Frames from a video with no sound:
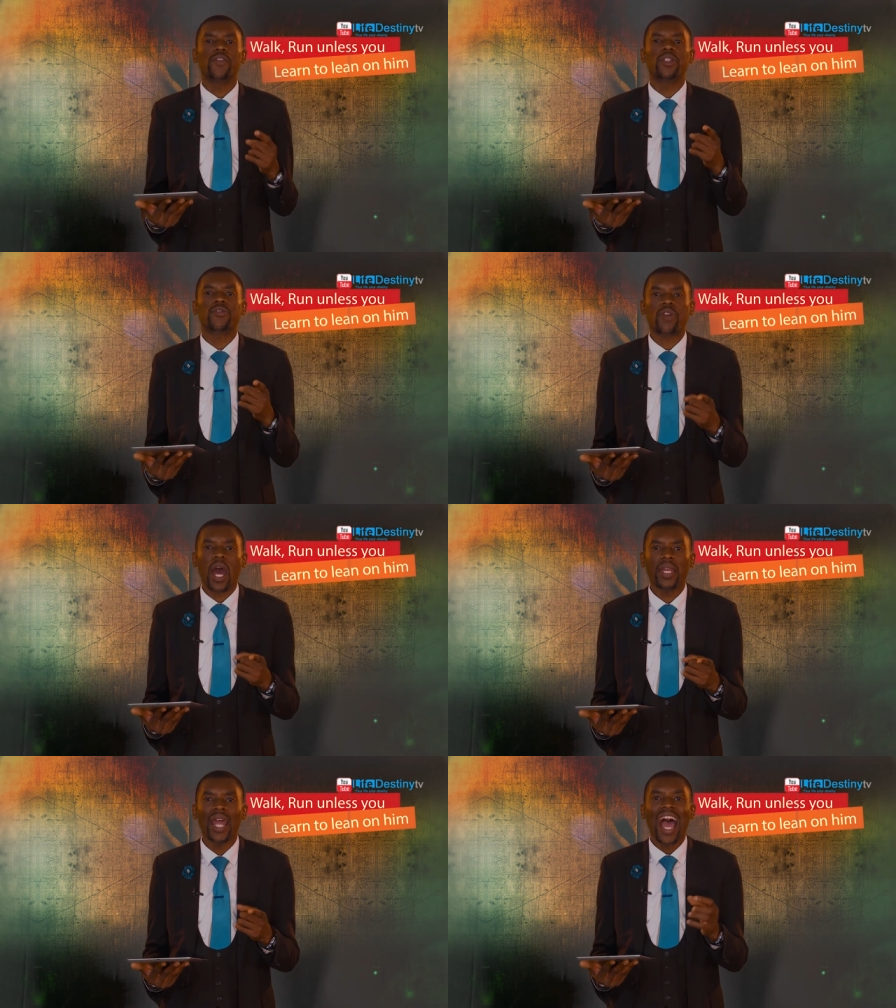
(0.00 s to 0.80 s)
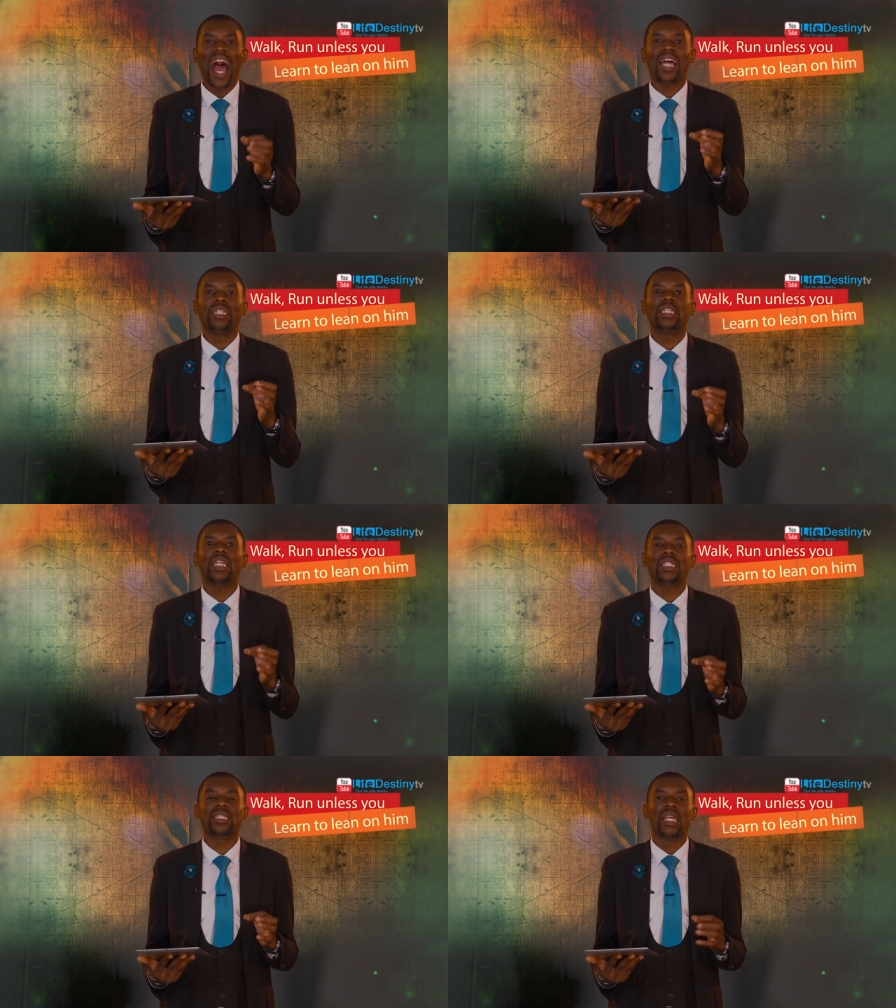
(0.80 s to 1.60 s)
even run
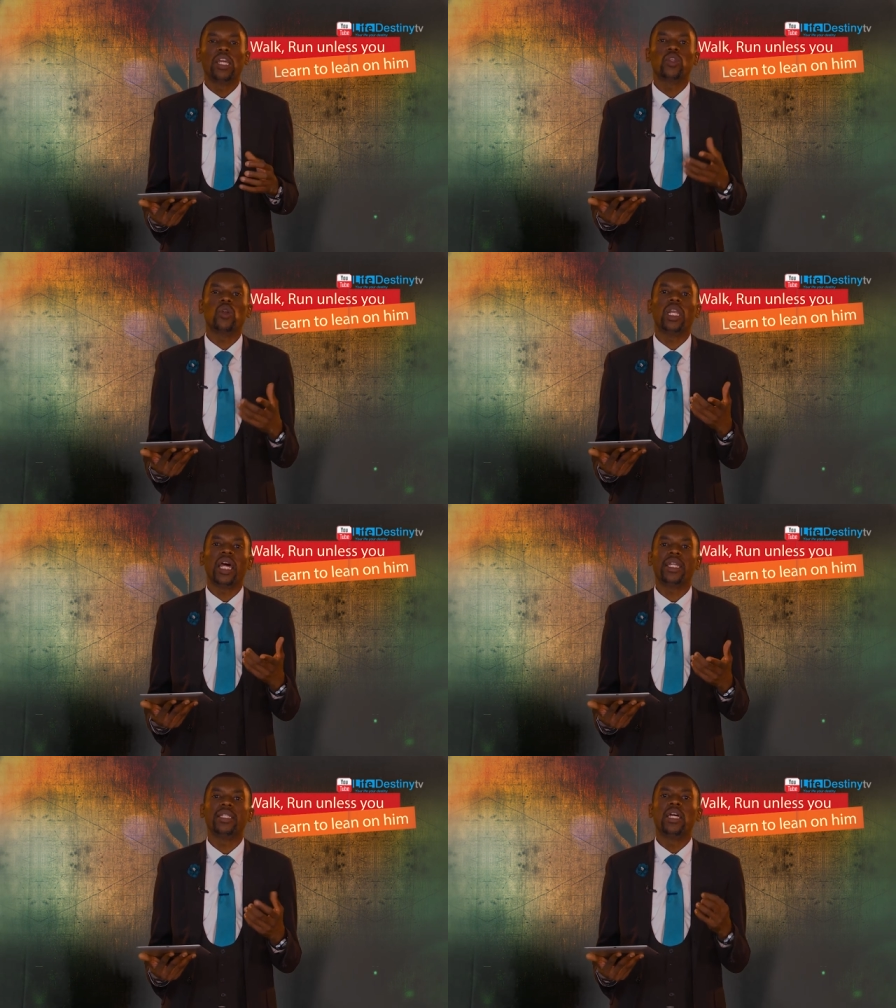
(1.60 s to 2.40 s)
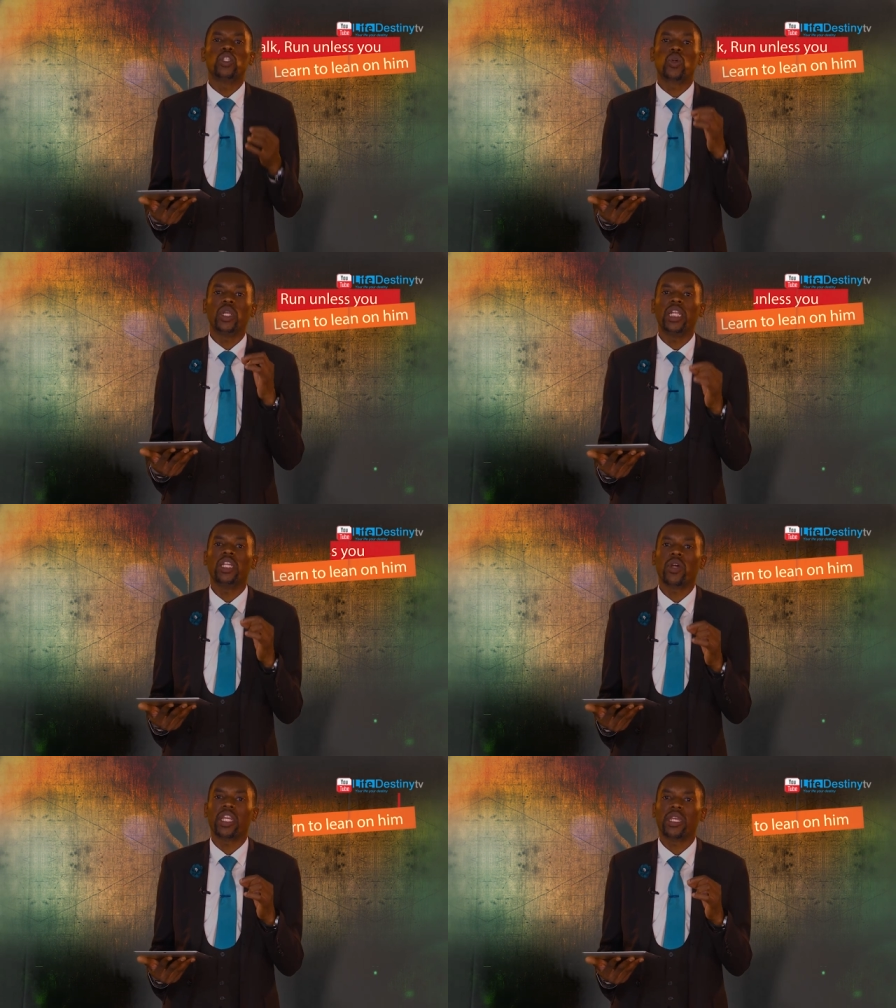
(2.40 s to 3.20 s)
unless you learn to
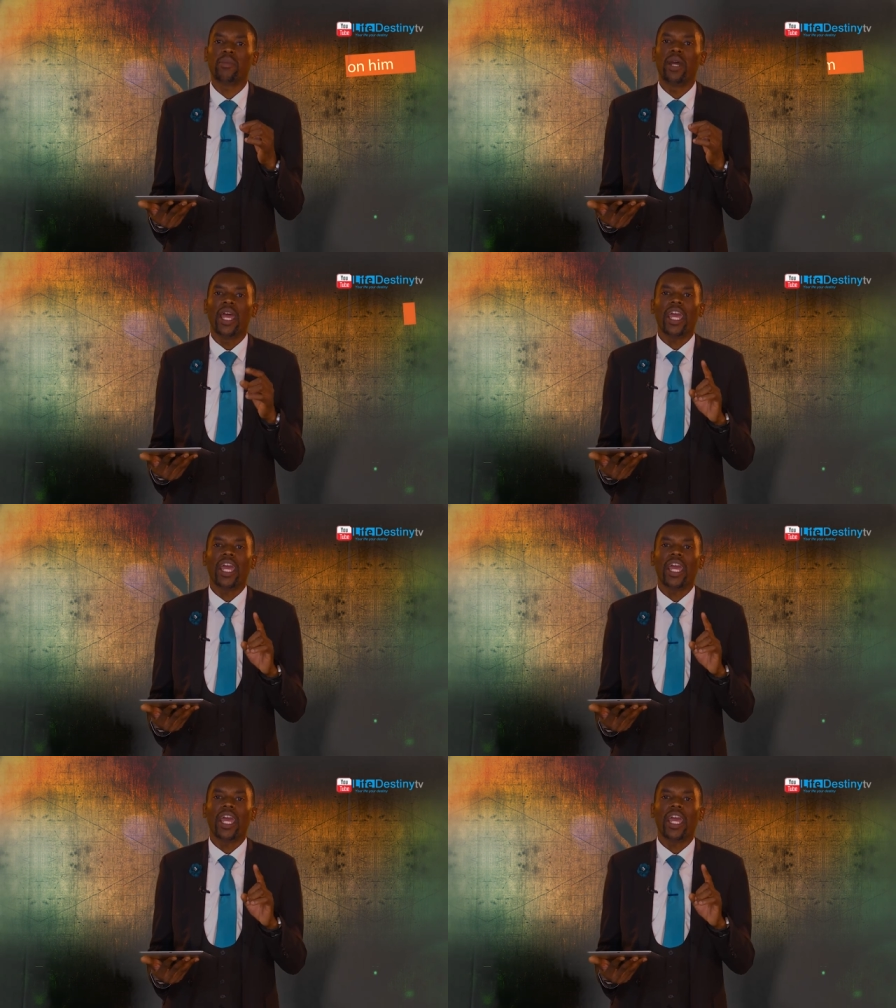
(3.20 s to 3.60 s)
lean on Him.